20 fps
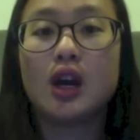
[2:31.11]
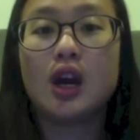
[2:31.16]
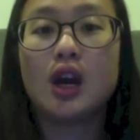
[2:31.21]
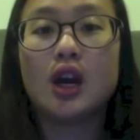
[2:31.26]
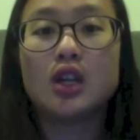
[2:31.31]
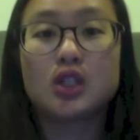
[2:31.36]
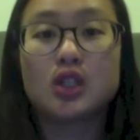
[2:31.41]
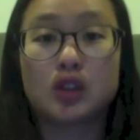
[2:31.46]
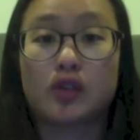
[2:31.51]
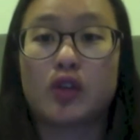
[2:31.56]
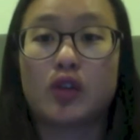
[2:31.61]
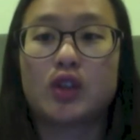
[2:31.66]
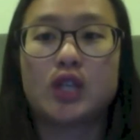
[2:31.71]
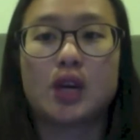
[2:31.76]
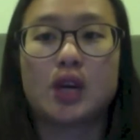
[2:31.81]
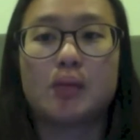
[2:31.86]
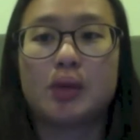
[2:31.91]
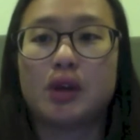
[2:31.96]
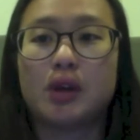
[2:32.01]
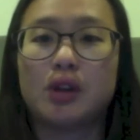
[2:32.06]
So for
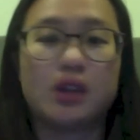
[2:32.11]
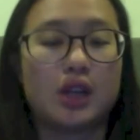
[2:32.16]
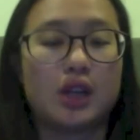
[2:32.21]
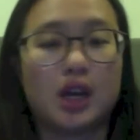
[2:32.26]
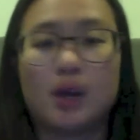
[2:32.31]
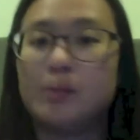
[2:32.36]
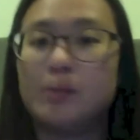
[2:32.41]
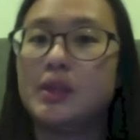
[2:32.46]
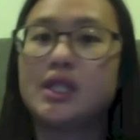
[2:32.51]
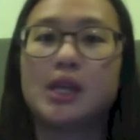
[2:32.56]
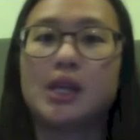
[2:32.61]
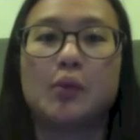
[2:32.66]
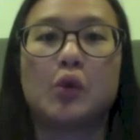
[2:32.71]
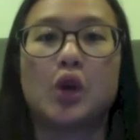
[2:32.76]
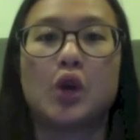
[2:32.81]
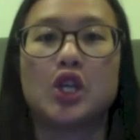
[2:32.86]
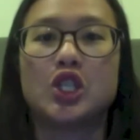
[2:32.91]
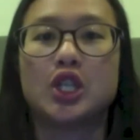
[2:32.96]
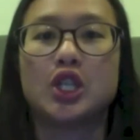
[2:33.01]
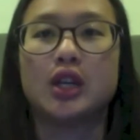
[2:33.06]
example, the same
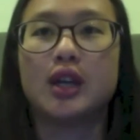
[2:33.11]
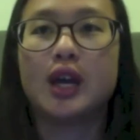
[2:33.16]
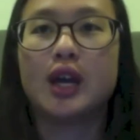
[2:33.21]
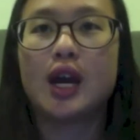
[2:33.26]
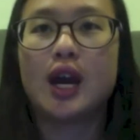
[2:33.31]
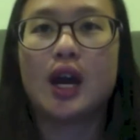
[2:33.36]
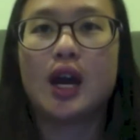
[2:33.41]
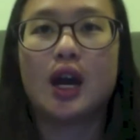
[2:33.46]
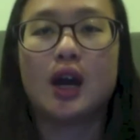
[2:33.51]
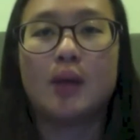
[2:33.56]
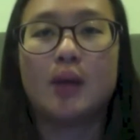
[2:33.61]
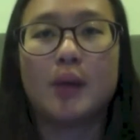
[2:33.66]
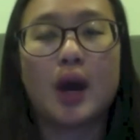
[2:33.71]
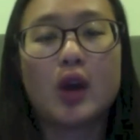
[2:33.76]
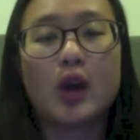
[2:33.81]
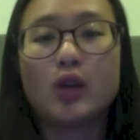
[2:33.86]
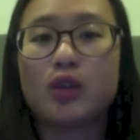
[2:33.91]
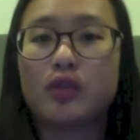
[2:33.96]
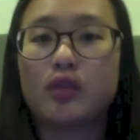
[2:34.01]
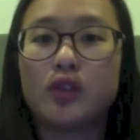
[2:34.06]
question, how
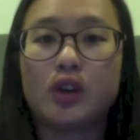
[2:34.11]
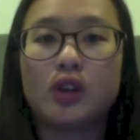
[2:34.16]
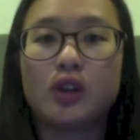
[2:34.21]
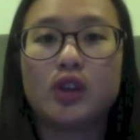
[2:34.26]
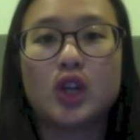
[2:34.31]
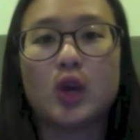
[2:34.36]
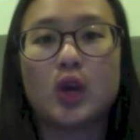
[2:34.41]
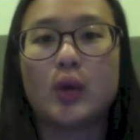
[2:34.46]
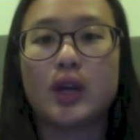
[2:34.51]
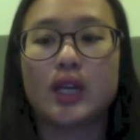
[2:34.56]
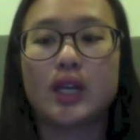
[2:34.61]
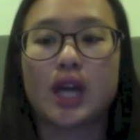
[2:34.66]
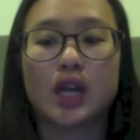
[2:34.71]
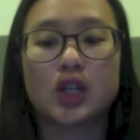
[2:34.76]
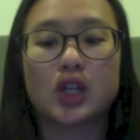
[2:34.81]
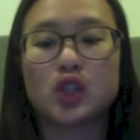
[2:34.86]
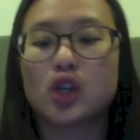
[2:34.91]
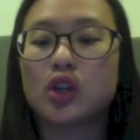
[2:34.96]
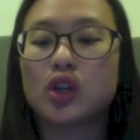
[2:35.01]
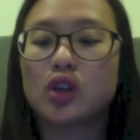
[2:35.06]
do you feel knowing that
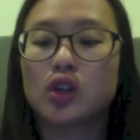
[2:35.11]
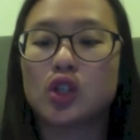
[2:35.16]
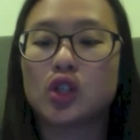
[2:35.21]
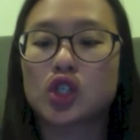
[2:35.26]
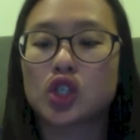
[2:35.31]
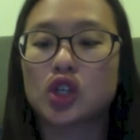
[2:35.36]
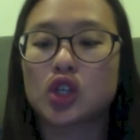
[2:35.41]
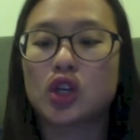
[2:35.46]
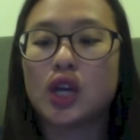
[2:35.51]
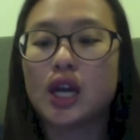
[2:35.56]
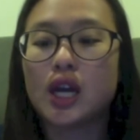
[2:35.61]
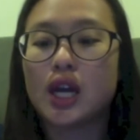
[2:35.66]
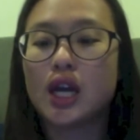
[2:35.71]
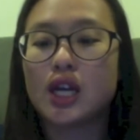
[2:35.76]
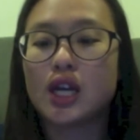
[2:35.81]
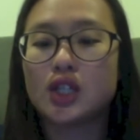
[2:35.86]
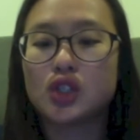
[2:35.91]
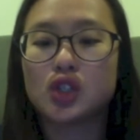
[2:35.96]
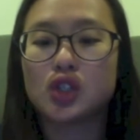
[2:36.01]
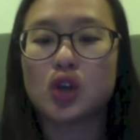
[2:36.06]
drug culture
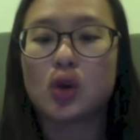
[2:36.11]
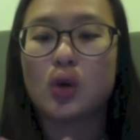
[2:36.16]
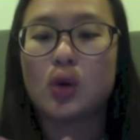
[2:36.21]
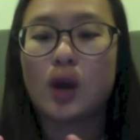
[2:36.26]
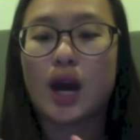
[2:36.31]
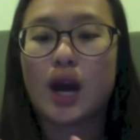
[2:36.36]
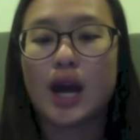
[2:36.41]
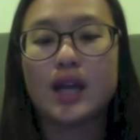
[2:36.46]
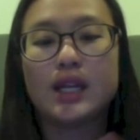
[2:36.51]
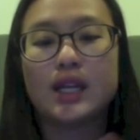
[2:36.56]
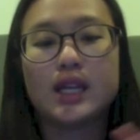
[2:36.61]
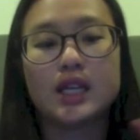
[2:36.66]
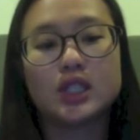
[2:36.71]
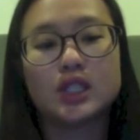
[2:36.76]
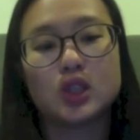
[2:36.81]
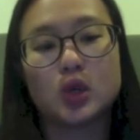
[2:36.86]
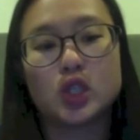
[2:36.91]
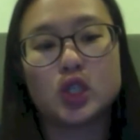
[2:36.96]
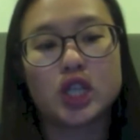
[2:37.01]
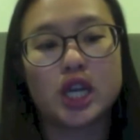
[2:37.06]
is so highly
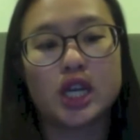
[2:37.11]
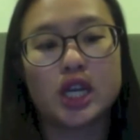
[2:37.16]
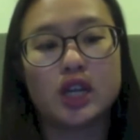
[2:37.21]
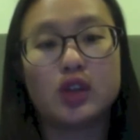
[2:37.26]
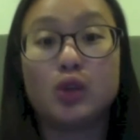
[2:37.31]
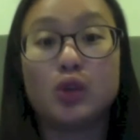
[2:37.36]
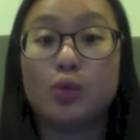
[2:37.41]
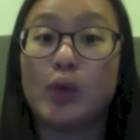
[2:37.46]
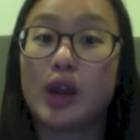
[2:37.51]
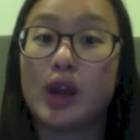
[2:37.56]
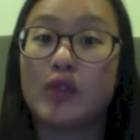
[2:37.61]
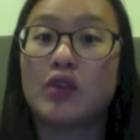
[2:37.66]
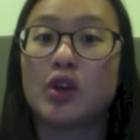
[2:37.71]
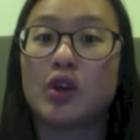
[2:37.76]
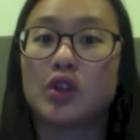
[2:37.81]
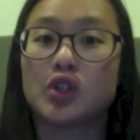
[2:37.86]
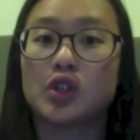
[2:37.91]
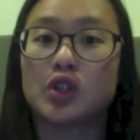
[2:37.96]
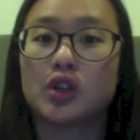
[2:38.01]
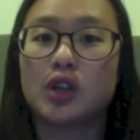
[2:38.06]
associated to rave
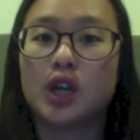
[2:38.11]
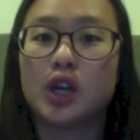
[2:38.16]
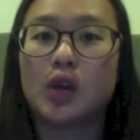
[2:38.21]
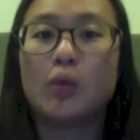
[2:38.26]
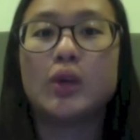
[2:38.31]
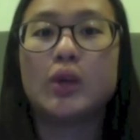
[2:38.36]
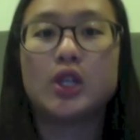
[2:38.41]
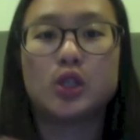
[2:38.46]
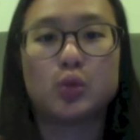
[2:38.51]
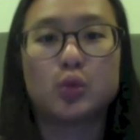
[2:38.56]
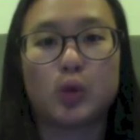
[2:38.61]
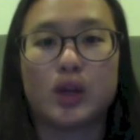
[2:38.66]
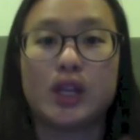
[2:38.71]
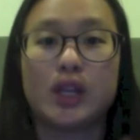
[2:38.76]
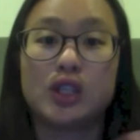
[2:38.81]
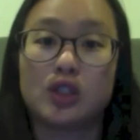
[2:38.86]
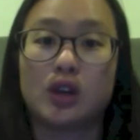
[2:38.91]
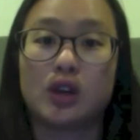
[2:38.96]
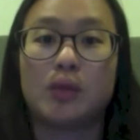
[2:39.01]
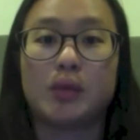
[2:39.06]
culture, which is what
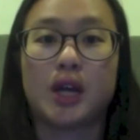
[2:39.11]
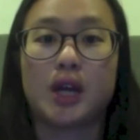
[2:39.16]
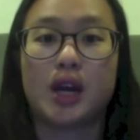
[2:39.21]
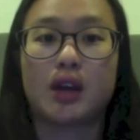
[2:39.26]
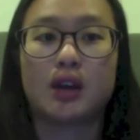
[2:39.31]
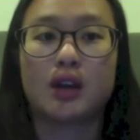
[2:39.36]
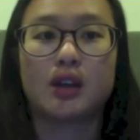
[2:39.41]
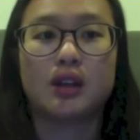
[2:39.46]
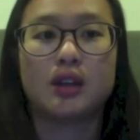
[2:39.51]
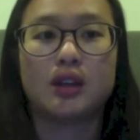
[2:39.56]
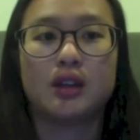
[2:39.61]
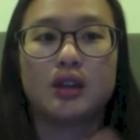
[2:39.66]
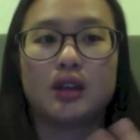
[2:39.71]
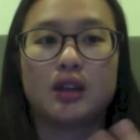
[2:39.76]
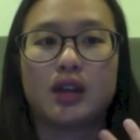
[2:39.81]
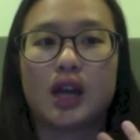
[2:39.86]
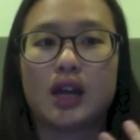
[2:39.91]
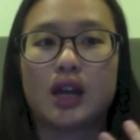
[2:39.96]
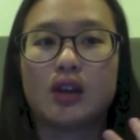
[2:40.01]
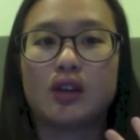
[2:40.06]
Insomniac, the
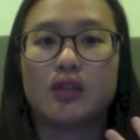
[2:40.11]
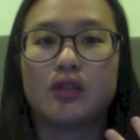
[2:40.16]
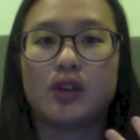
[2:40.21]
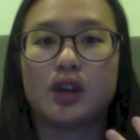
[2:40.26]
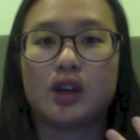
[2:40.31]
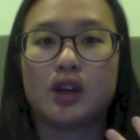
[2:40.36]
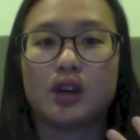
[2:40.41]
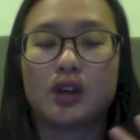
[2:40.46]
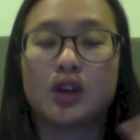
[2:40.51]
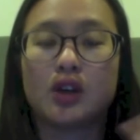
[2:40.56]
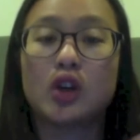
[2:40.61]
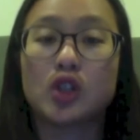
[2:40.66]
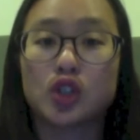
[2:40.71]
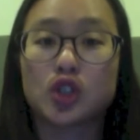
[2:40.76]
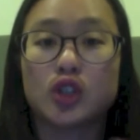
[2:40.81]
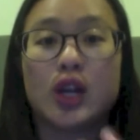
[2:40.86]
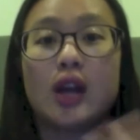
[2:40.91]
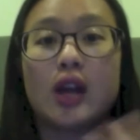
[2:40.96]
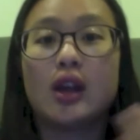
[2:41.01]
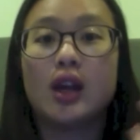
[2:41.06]
kind of culture
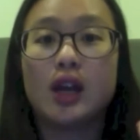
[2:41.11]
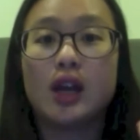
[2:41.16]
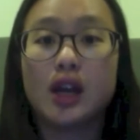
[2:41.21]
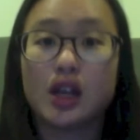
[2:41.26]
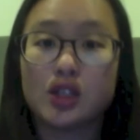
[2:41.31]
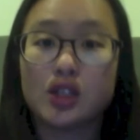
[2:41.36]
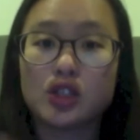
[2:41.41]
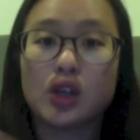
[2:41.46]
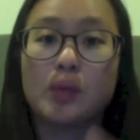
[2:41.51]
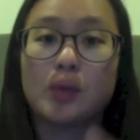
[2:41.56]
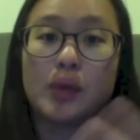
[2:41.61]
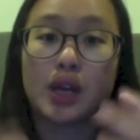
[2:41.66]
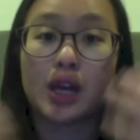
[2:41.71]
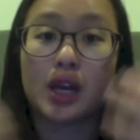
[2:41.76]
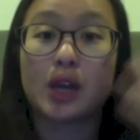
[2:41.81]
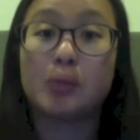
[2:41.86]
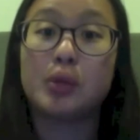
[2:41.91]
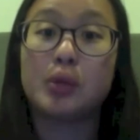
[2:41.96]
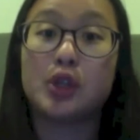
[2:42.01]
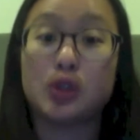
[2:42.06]
that Insomniac kind
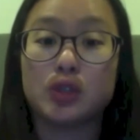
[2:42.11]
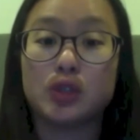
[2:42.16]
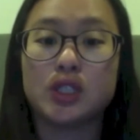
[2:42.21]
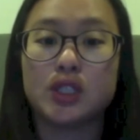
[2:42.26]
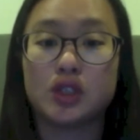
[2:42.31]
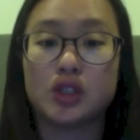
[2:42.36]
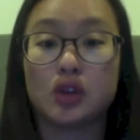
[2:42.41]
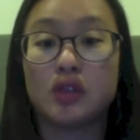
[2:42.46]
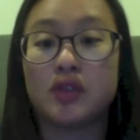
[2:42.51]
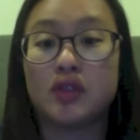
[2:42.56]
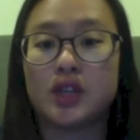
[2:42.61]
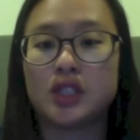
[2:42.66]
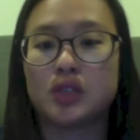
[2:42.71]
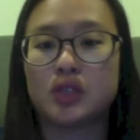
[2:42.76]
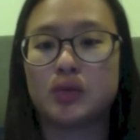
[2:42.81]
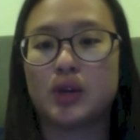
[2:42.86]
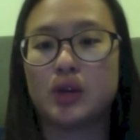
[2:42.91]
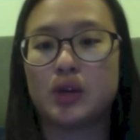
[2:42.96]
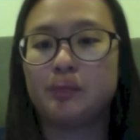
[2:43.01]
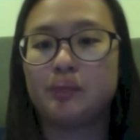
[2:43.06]
of produces their events
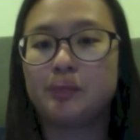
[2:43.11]
around.